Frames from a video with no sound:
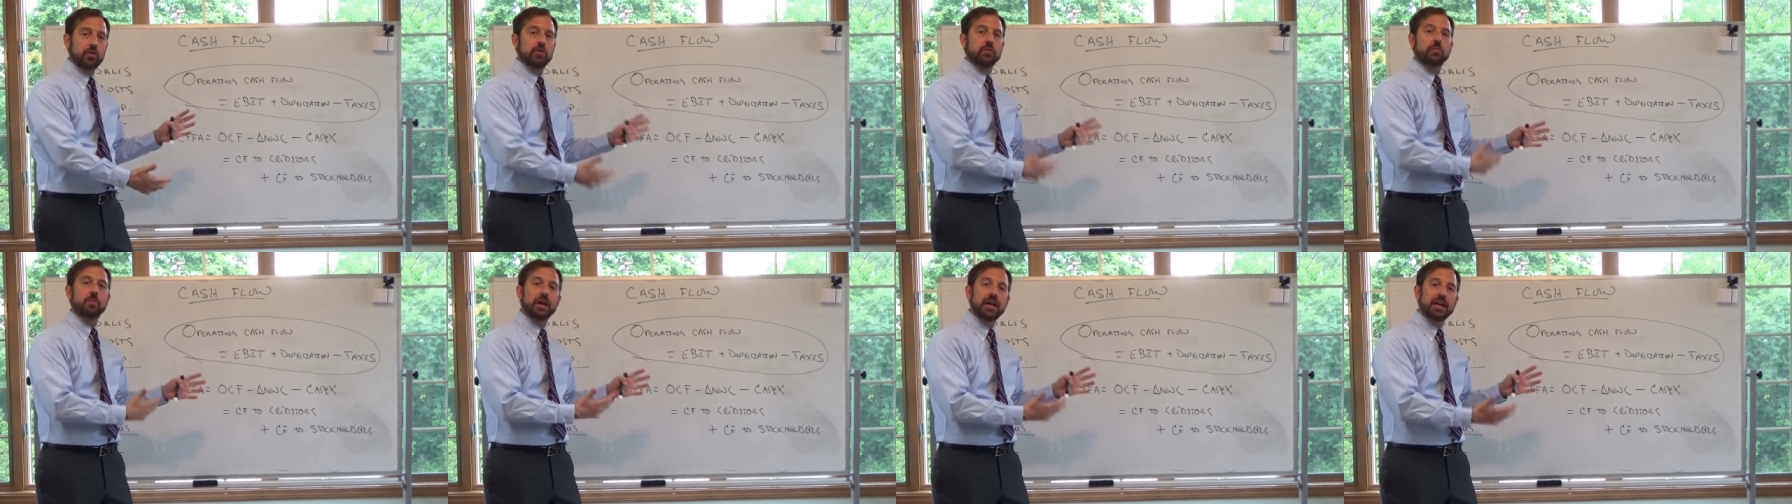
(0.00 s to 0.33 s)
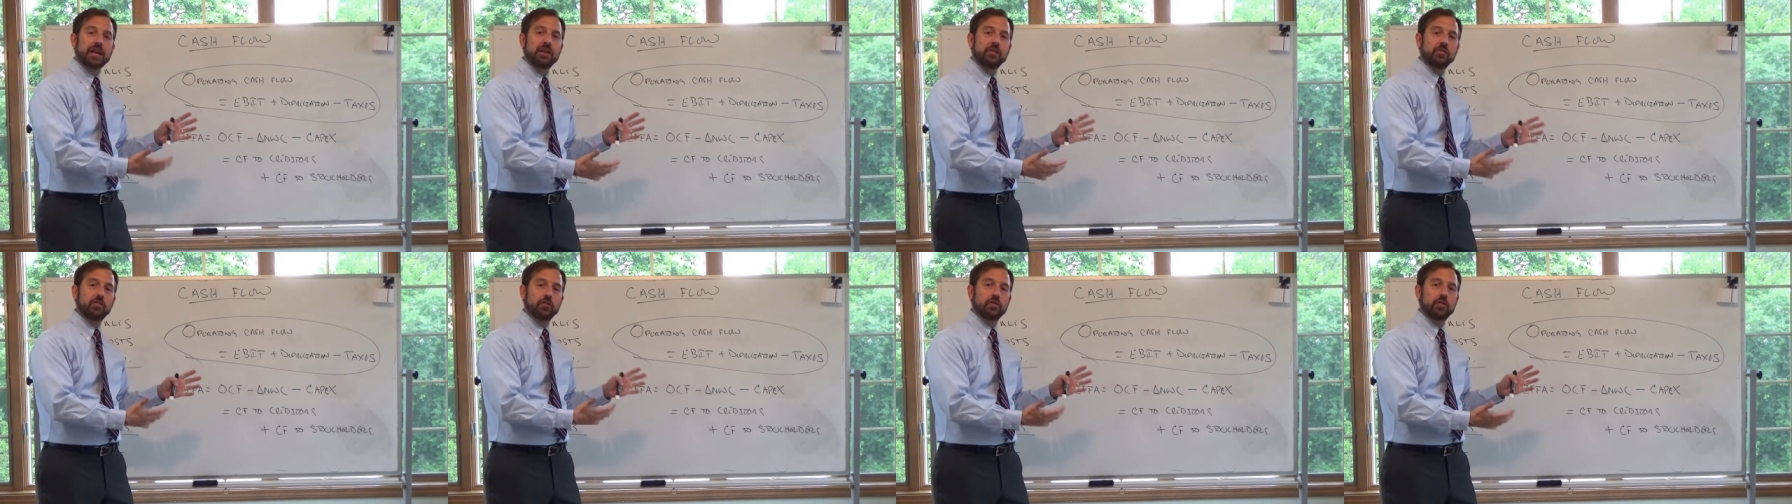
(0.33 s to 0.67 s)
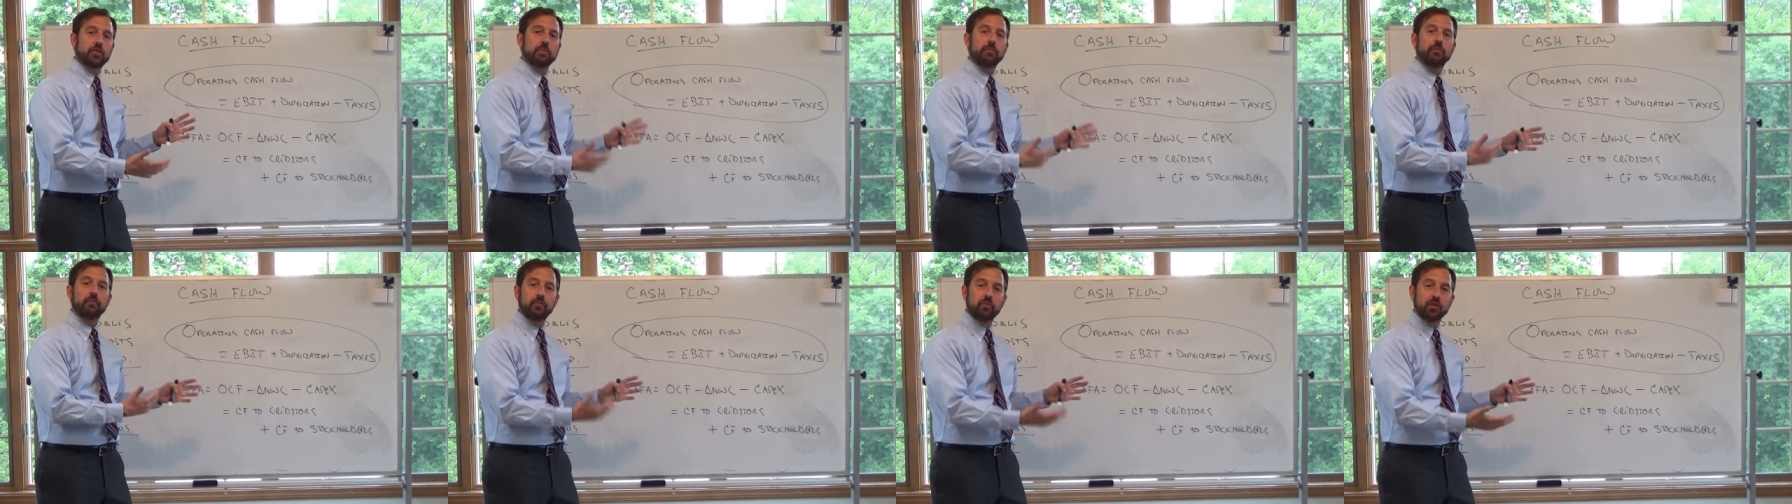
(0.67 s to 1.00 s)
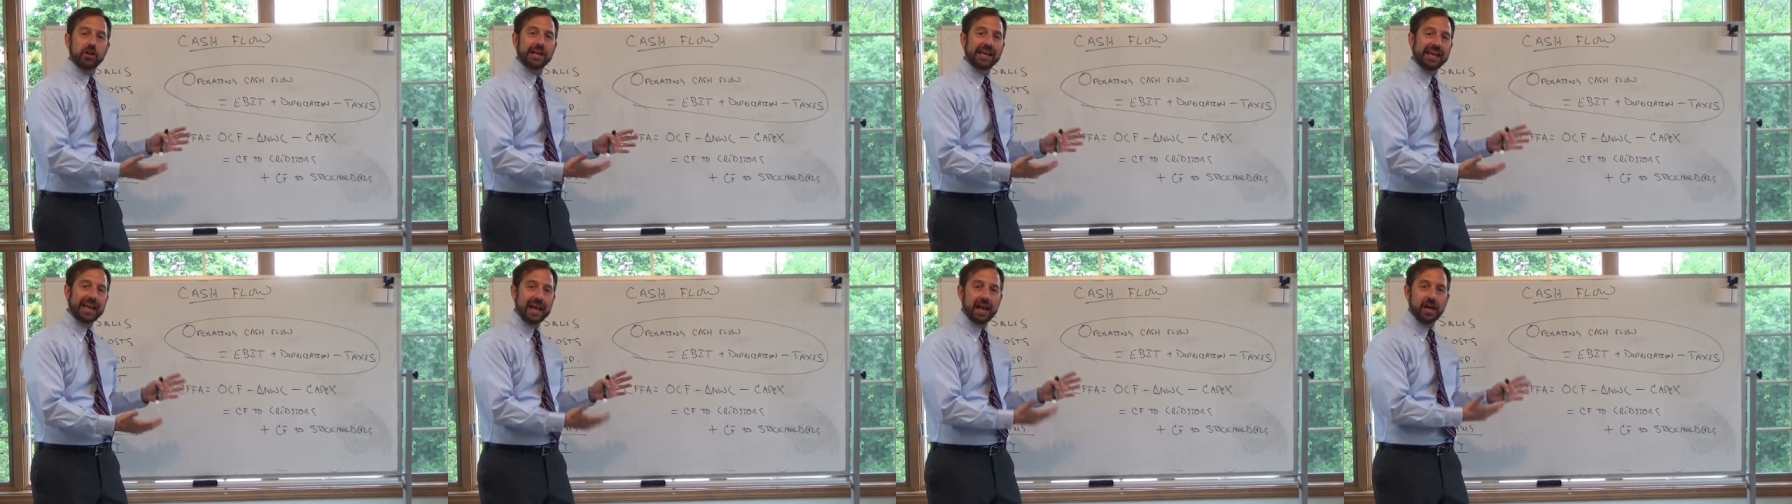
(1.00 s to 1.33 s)
You might hear the term
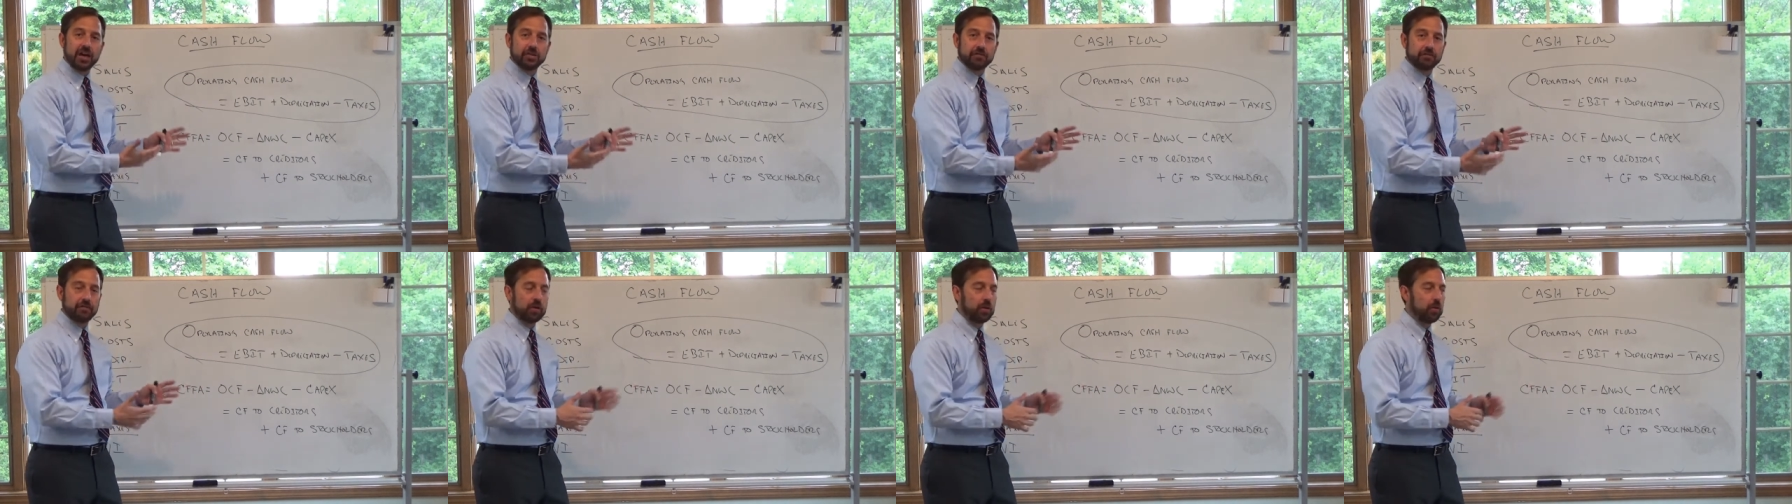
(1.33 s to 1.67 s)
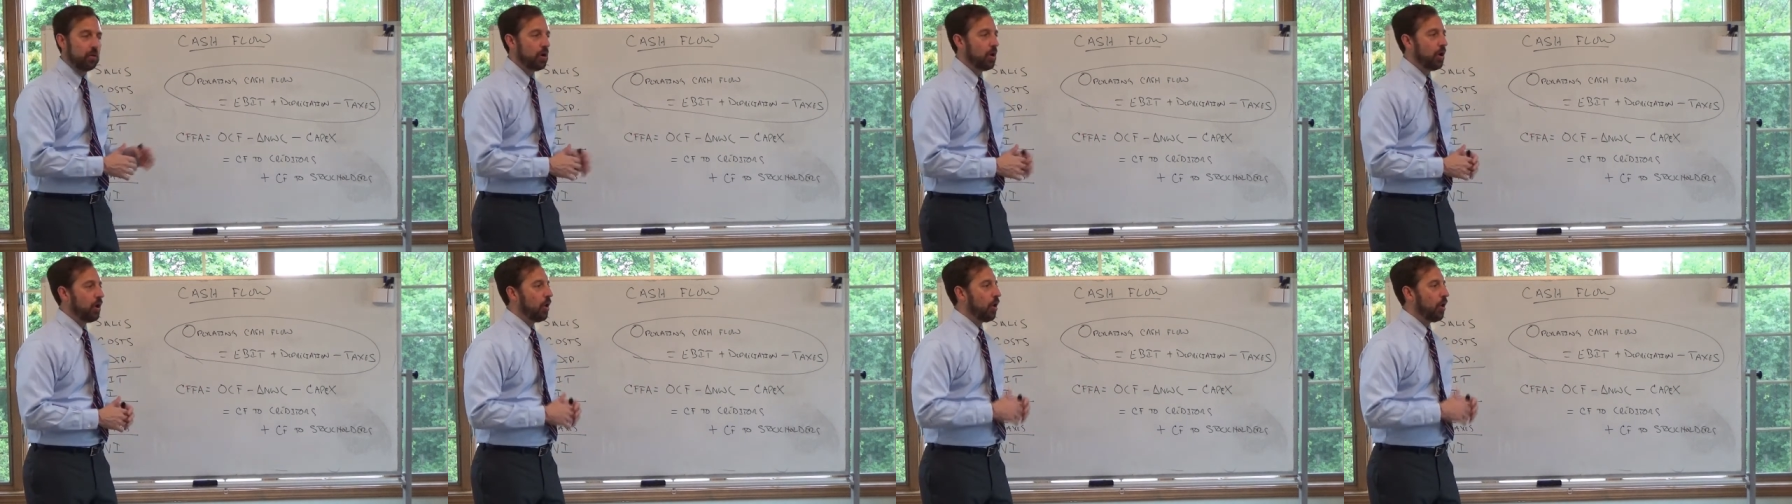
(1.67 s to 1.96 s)
free cash flow.